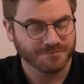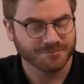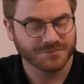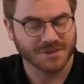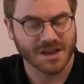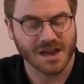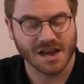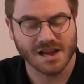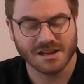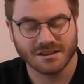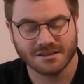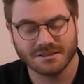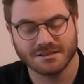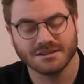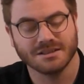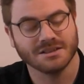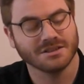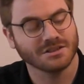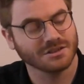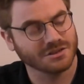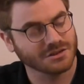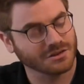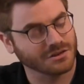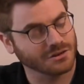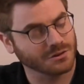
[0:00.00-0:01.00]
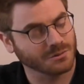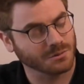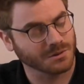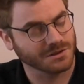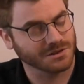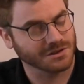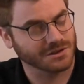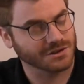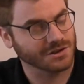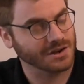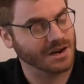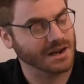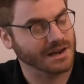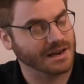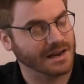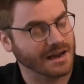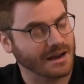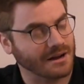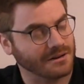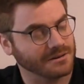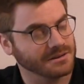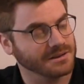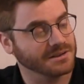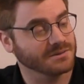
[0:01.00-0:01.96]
then this is a good one to check out.